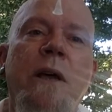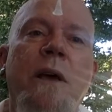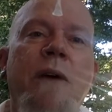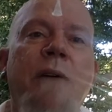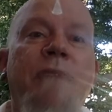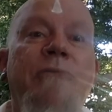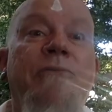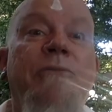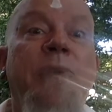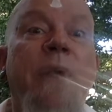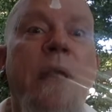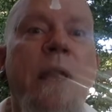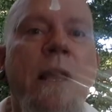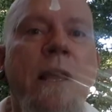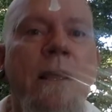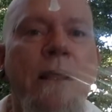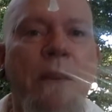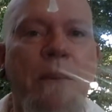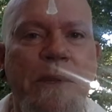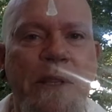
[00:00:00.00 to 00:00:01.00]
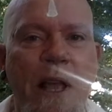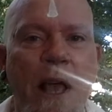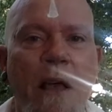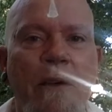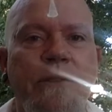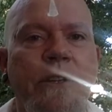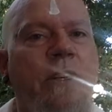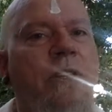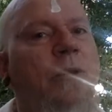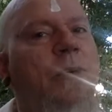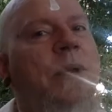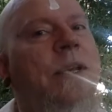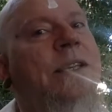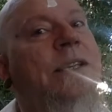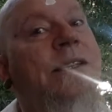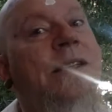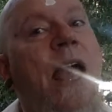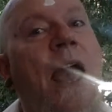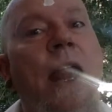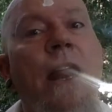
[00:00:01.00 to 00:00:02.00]
freeing themselves into
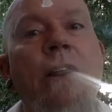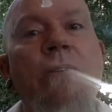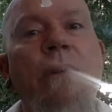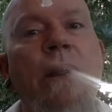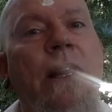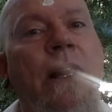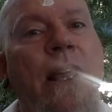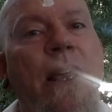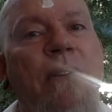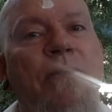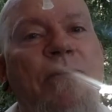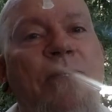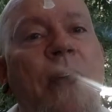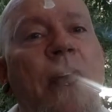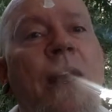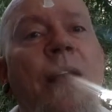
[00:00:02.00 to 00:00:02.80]
ecstatic relief,